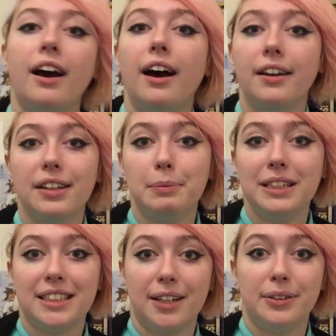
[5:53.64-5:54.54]
Another
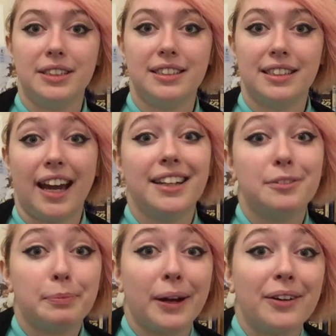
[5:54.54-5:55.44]
piece I was kind
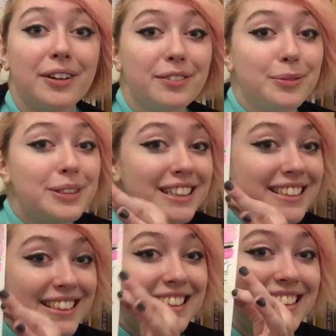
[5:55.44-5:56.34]
of proud of was
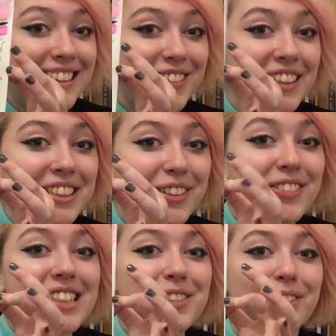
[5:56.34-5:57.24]
the screenshot
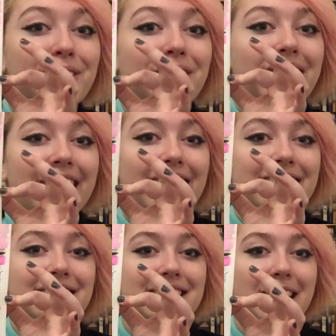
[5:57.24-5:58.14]
redraw,
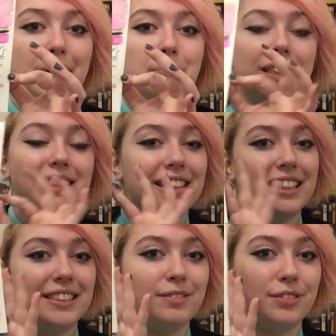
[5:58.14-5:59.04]
and this
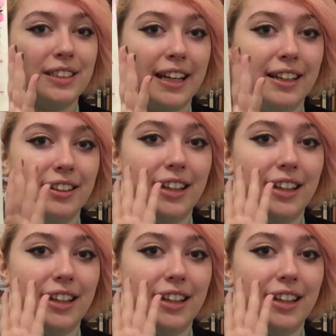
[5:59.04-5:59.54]
isn't for sale.